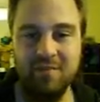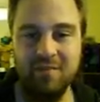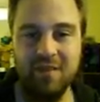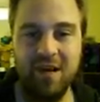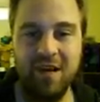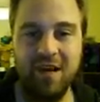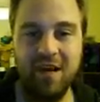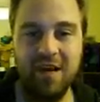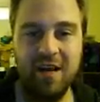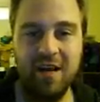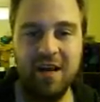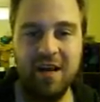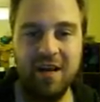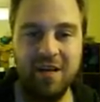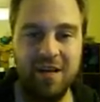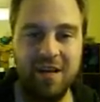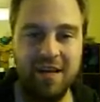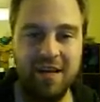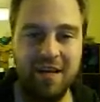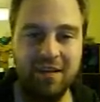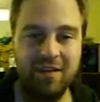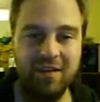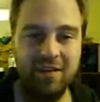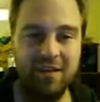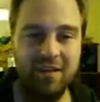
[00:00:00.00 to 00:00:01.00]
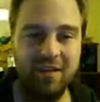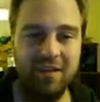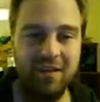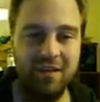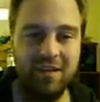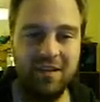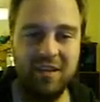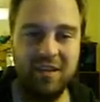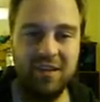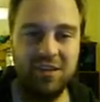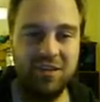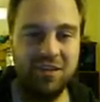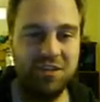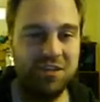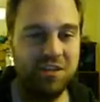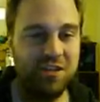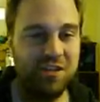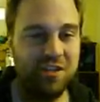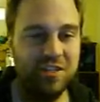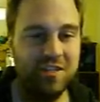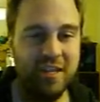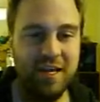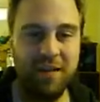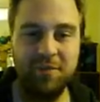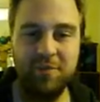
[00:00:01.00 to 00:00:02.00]
Yes, this
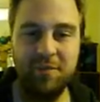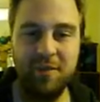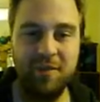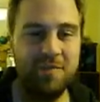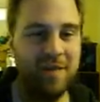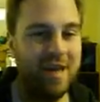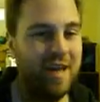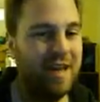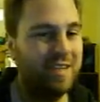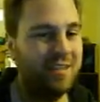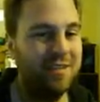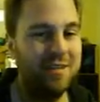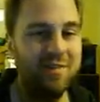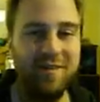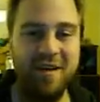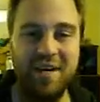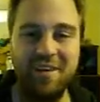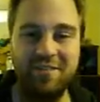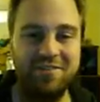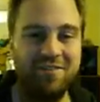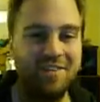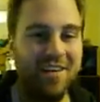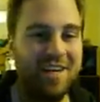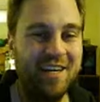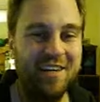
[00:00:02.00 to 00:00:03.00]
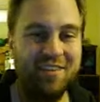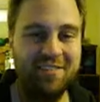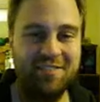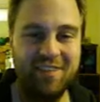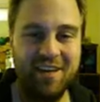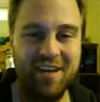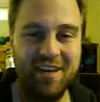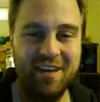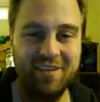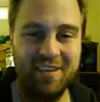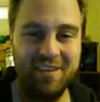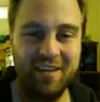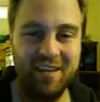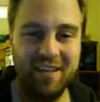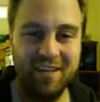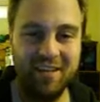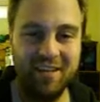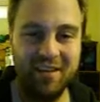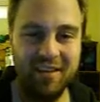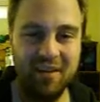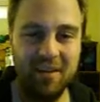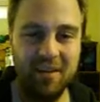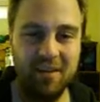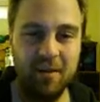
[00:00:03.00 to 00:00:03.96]
sure takes me back to my Final Fantasy days.